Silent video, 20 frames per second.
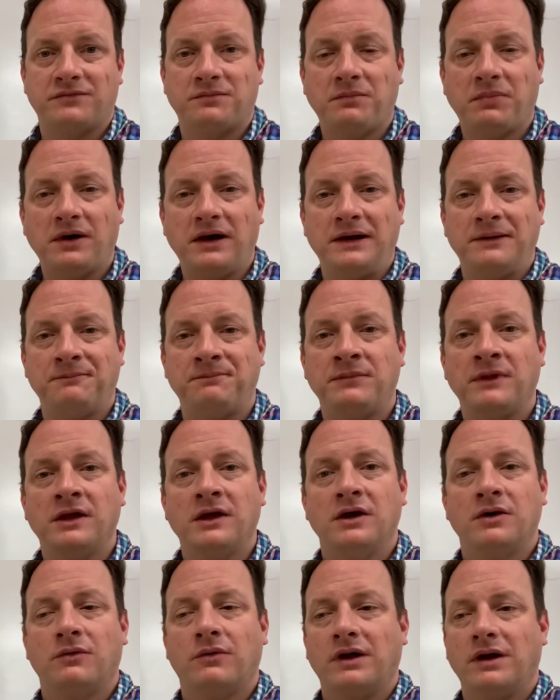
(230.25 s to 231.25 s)
But
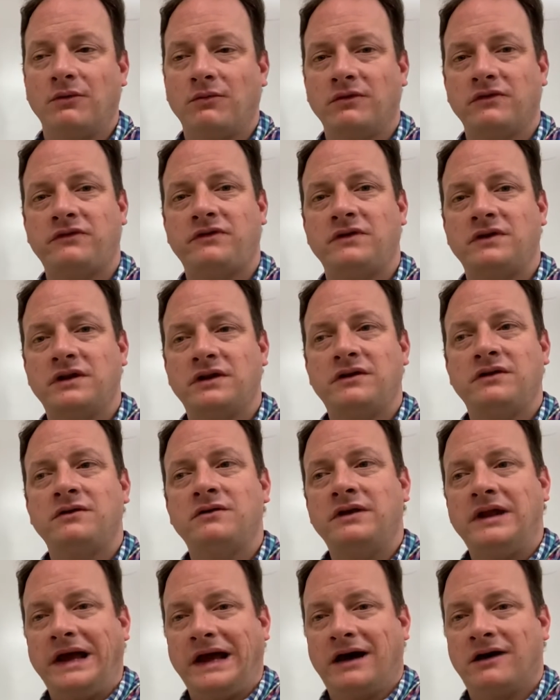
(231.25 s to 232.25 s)
what I want you to
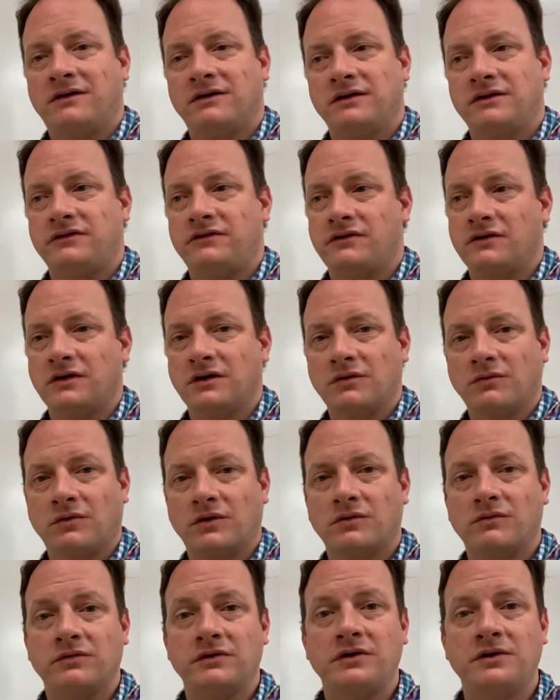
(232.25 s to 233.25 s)
do now is you're going to
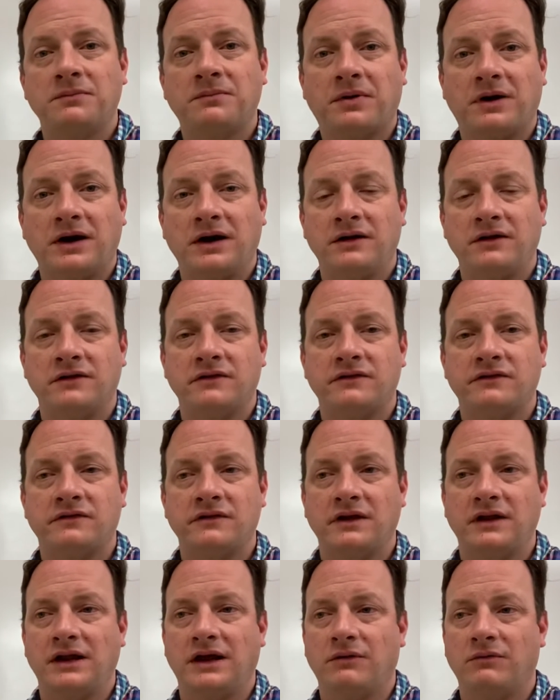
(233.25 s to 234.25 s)
work with your
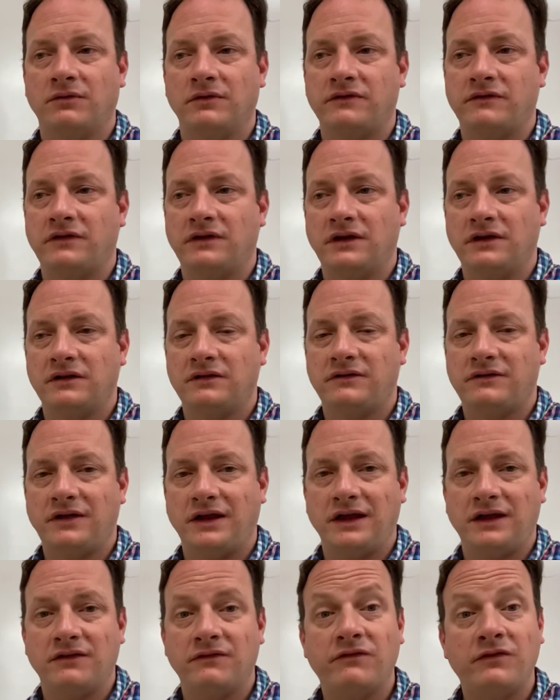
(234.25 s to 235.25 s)
partners, and I want you to
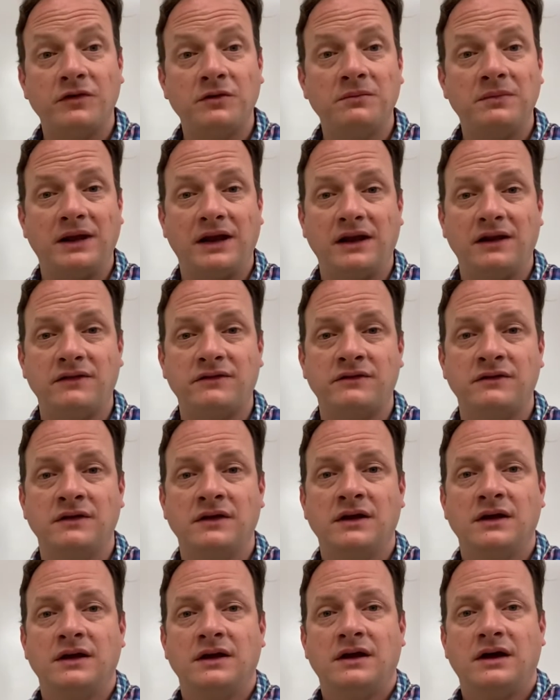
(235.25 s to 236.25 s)
take a few minutes
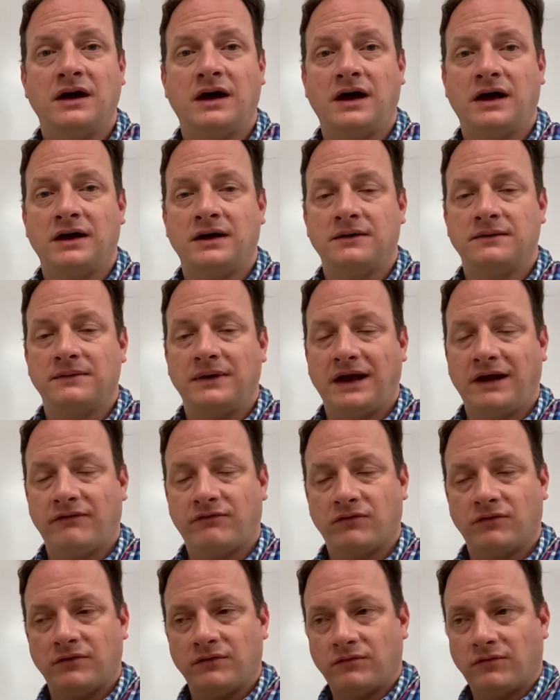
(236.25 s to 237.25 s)

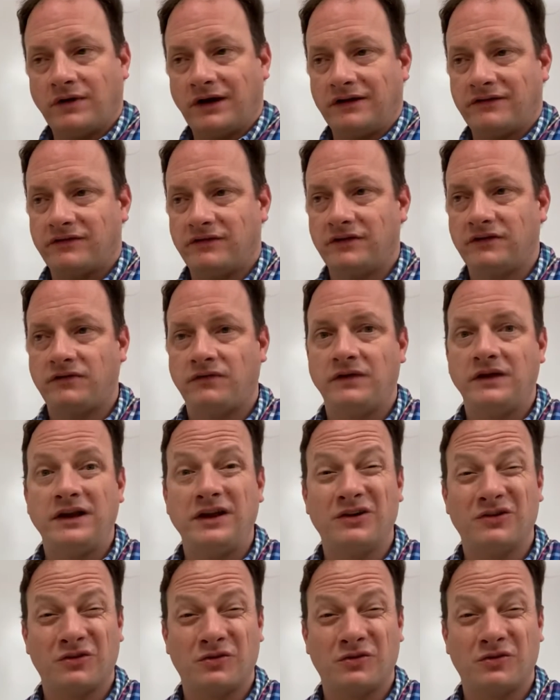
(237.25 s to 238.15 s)
after we've watched this video.